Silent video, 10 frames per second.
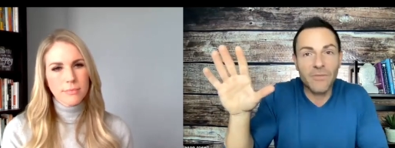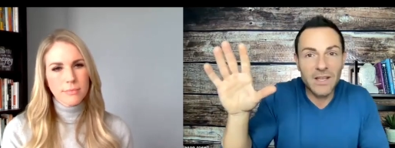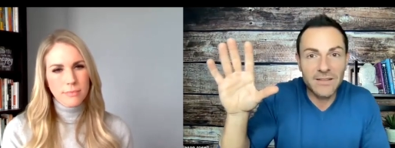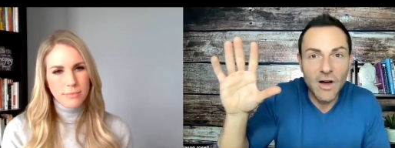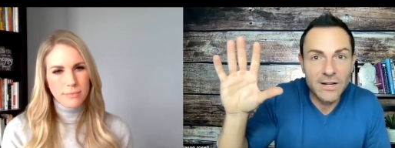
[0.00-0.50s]
Speaker 1: if
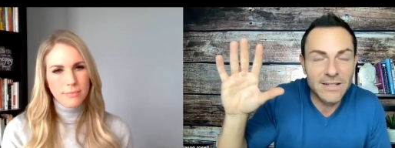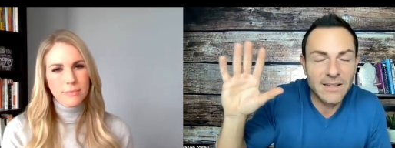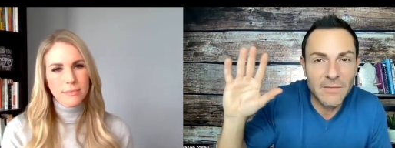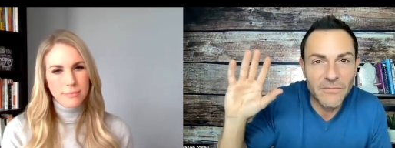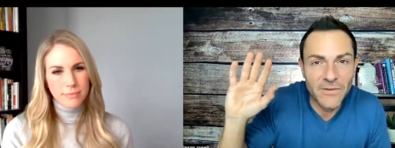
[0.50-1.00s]
you talk to
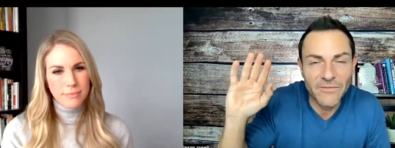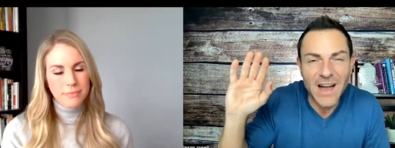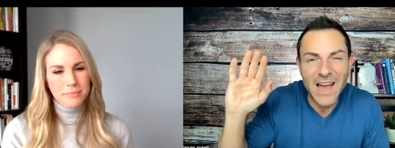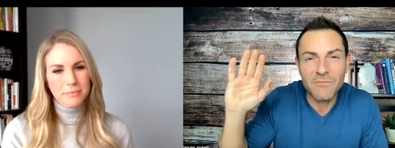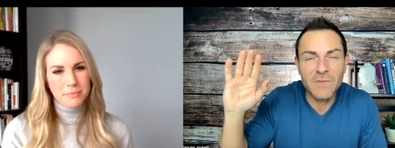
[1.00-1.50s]
them for
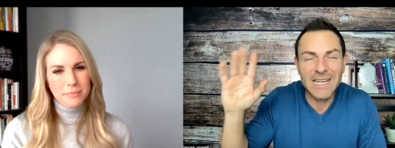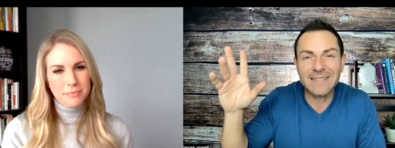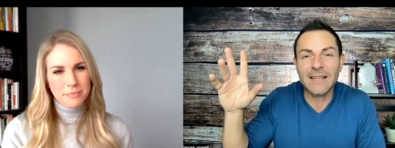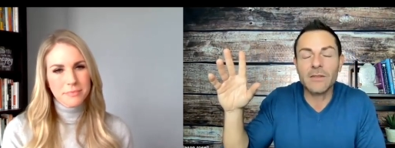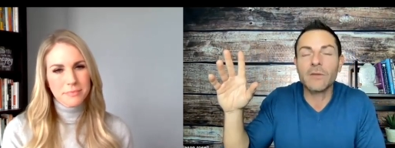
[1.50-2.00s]
five
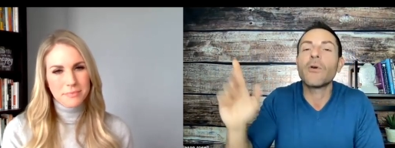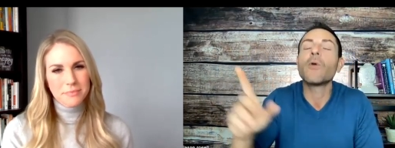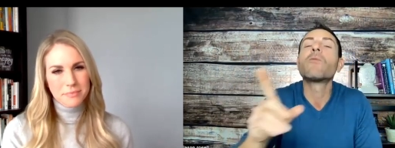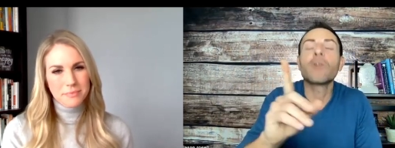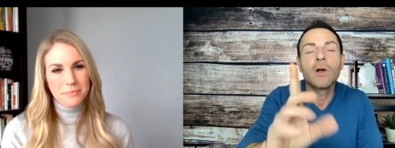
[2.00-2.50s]
minutes on the
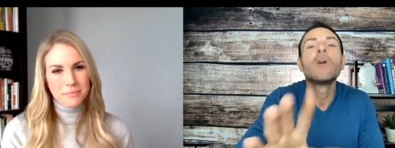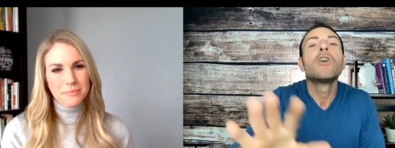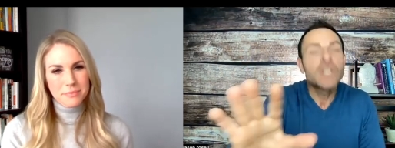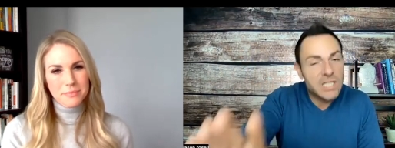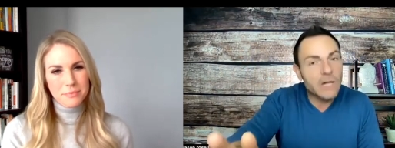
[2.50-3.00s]
phone for
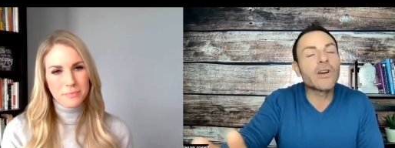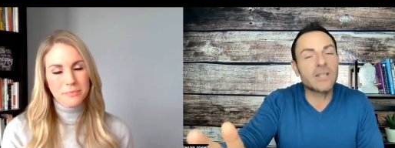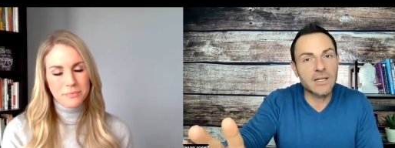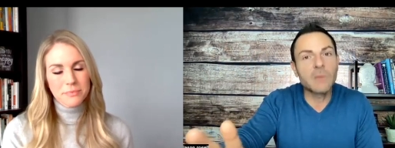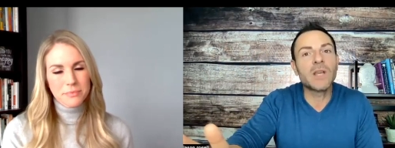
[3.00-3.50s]

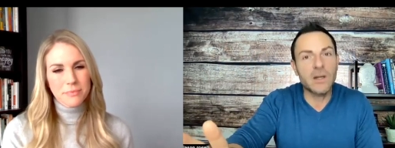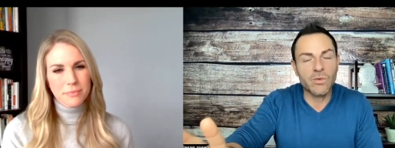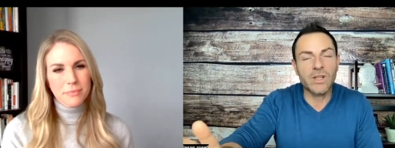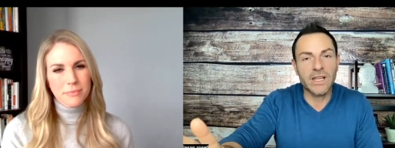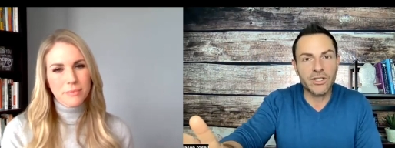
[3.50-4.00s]
serious committed
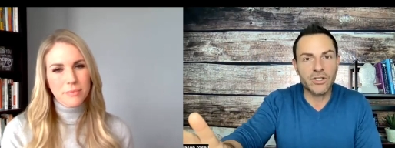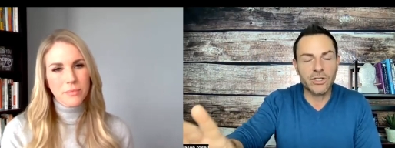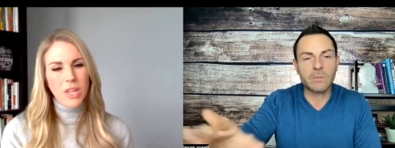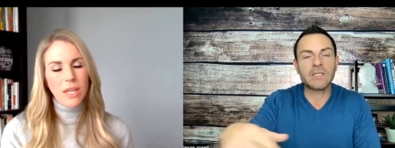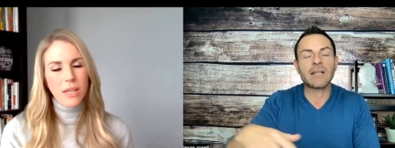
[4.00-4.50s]

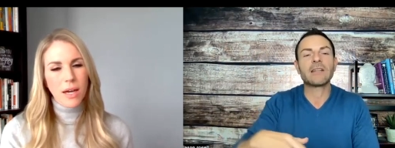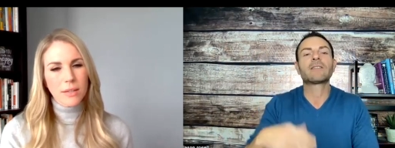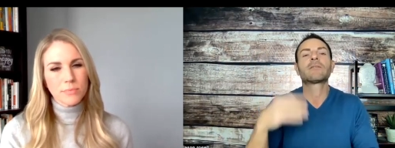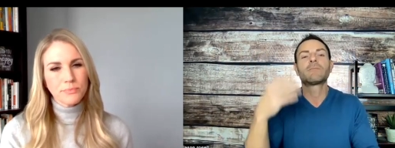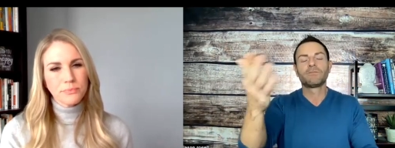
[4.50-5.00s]
relationships, that
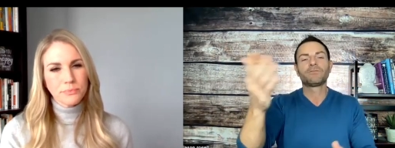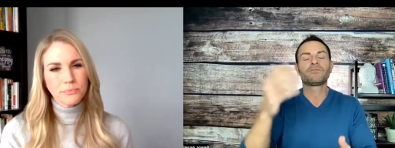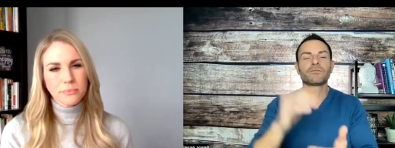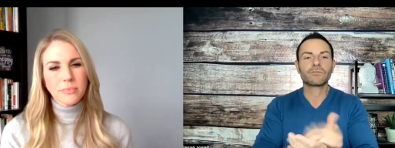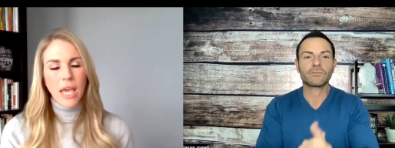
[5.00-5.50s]
is.
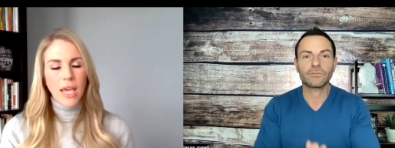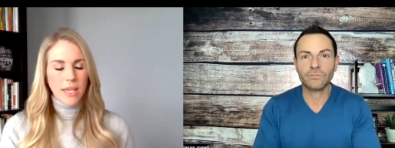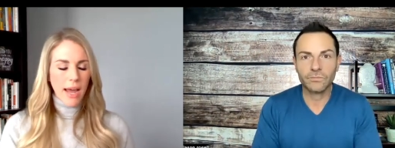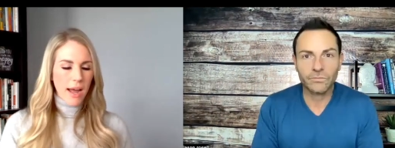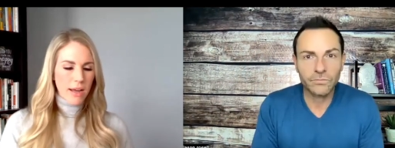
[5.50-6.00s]

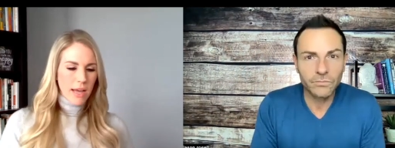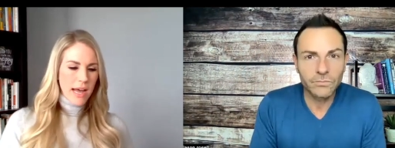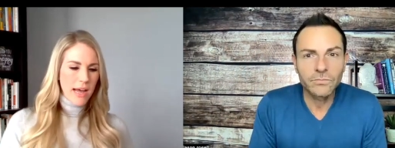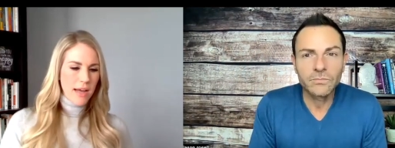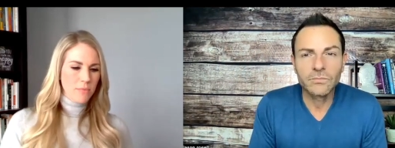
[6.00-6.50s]
Speaker 2: Yeah.
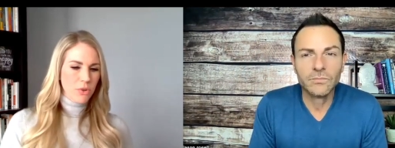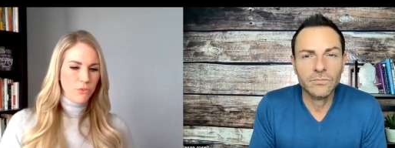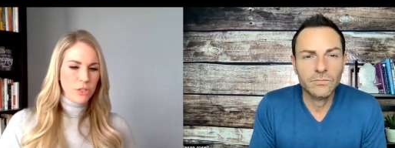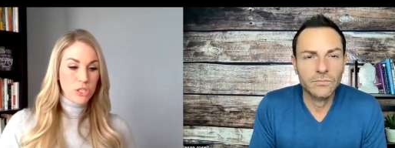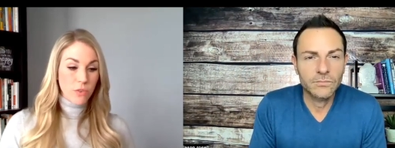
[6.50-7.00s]
Um,
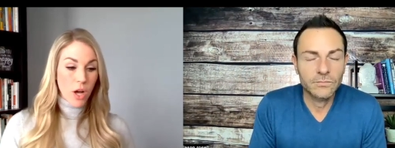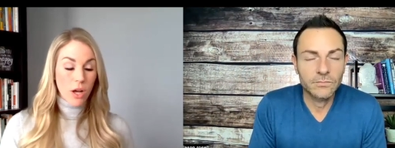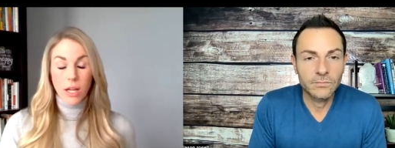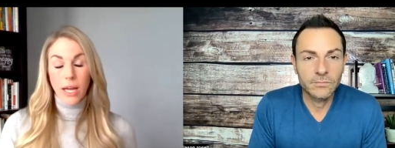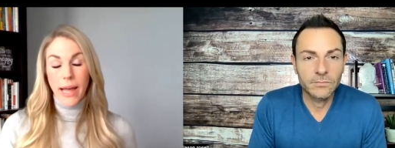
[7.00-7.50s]
first of
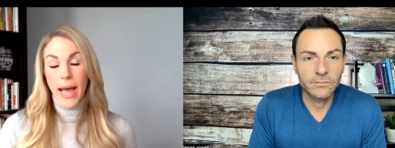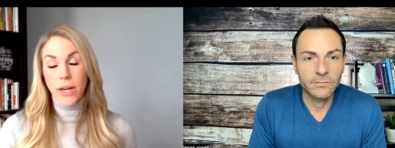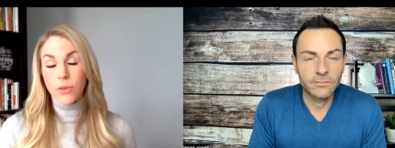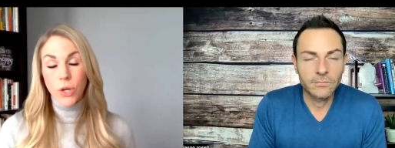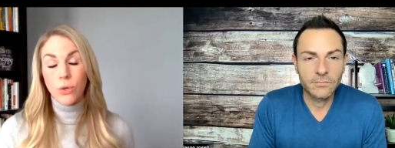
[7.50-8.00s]
all, I
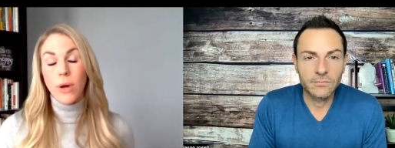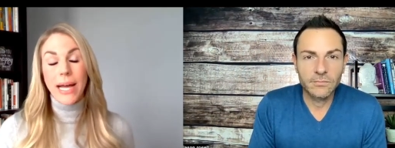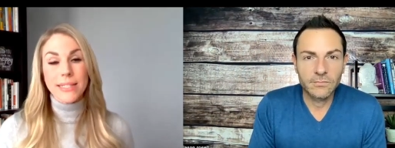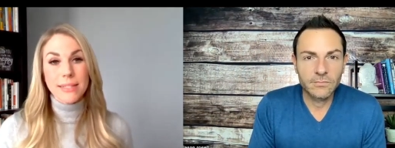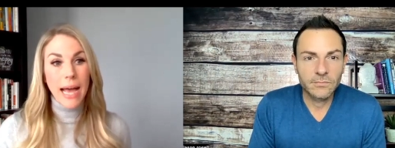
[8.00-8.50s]
don't know who
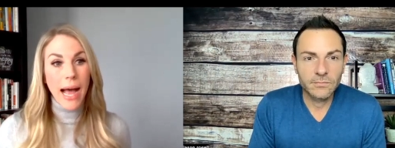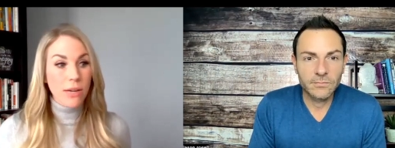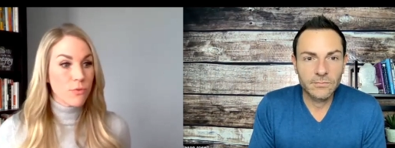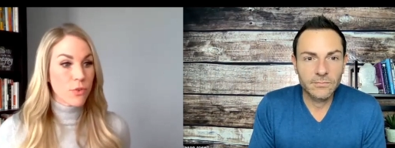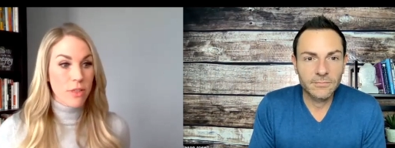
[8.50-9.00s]
has
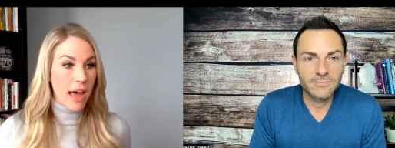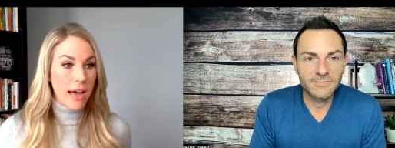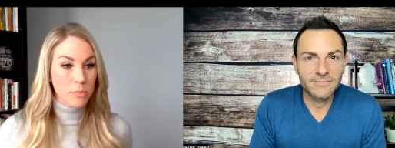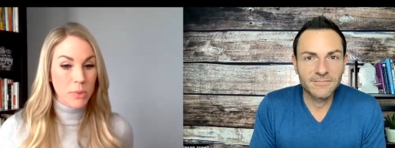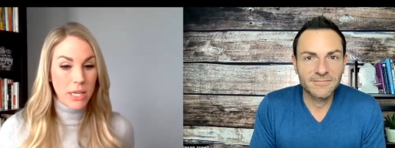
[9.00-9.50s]
time for
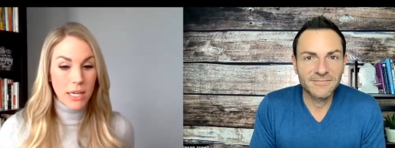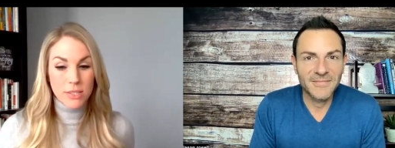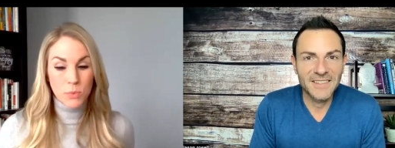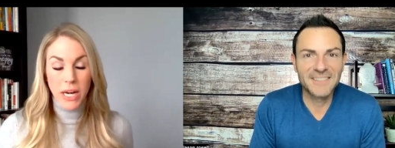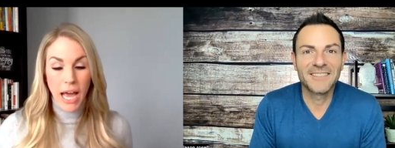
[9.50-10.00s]
that
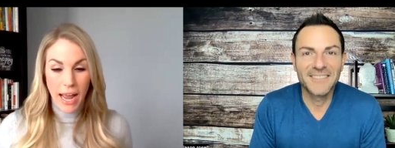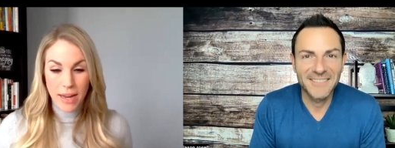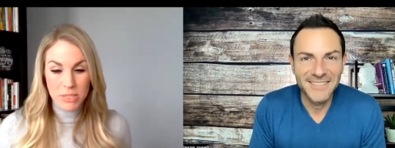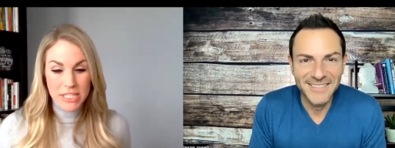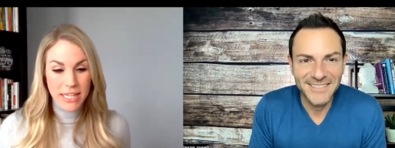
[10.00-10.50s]
because when
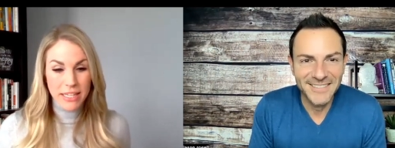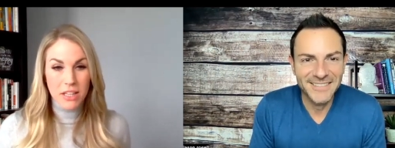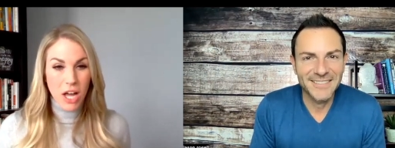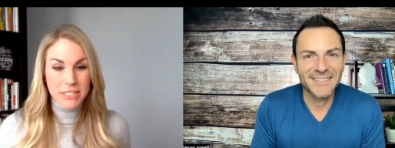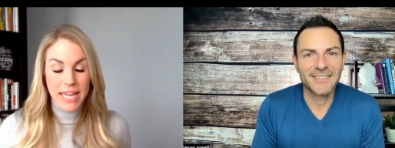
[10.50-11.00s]
I'm sending a
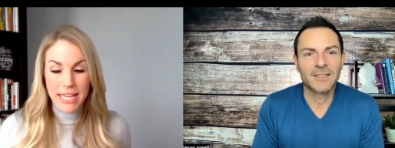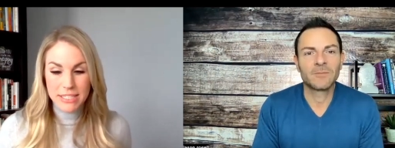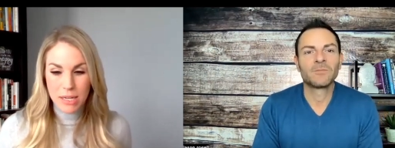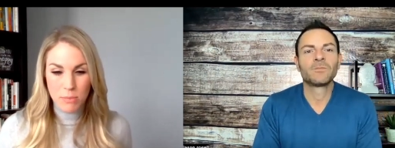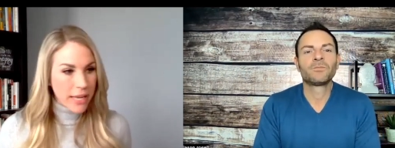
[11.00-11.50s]
long
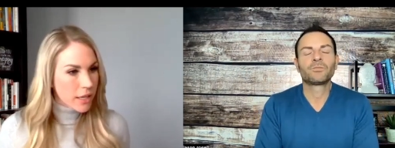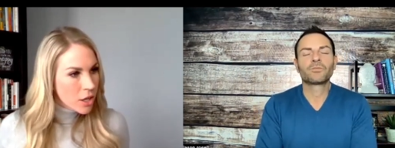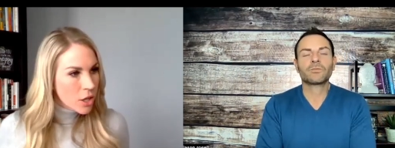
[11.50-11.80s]
text and I'm like,